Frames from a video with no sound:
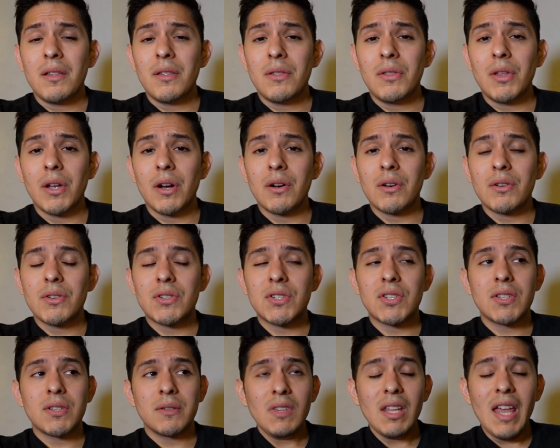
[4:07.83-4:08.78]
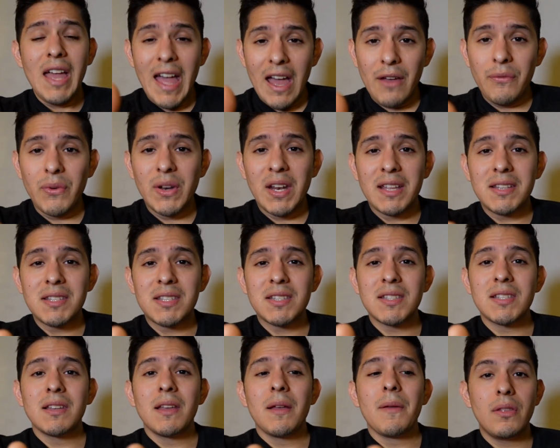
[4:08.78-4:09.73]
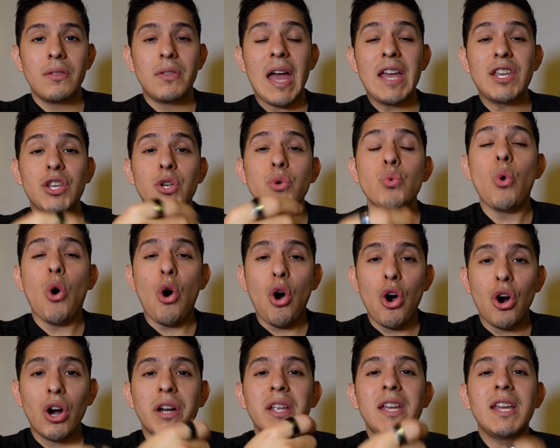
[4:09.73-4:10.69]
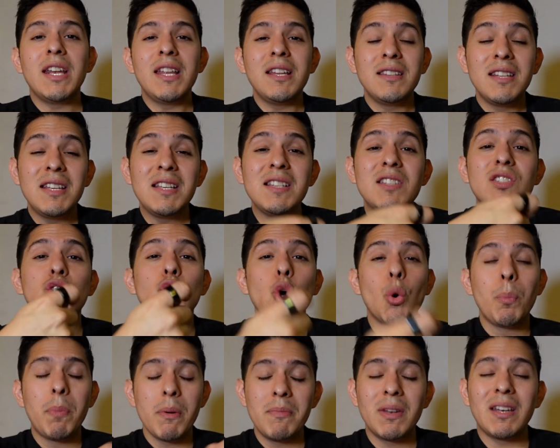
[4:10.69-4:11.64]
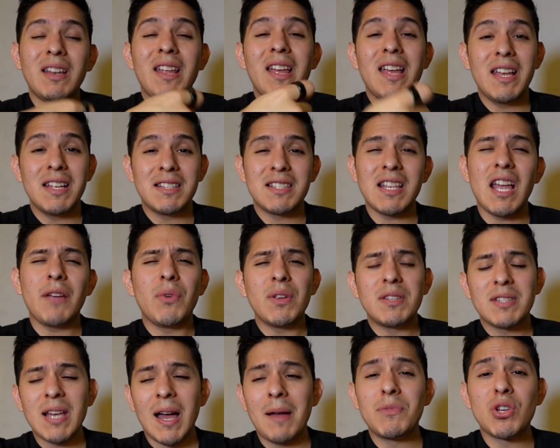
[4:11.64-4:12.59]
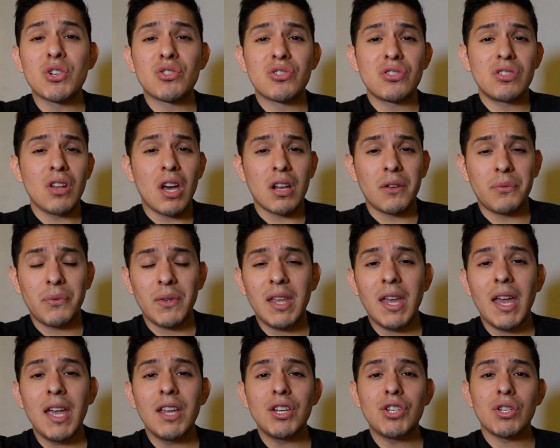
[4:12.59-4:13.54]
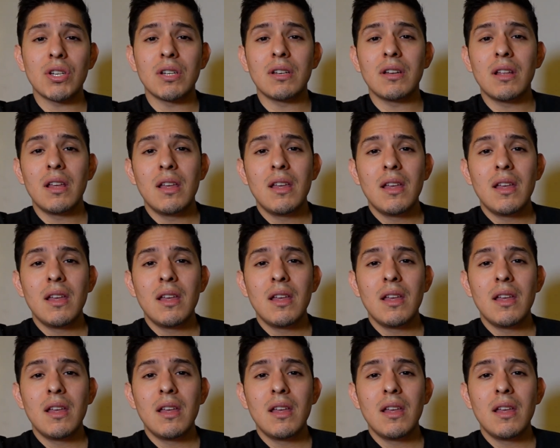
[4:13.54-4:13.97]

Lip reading: there's evidence that you are getting these dopamine hits every time there's a notification.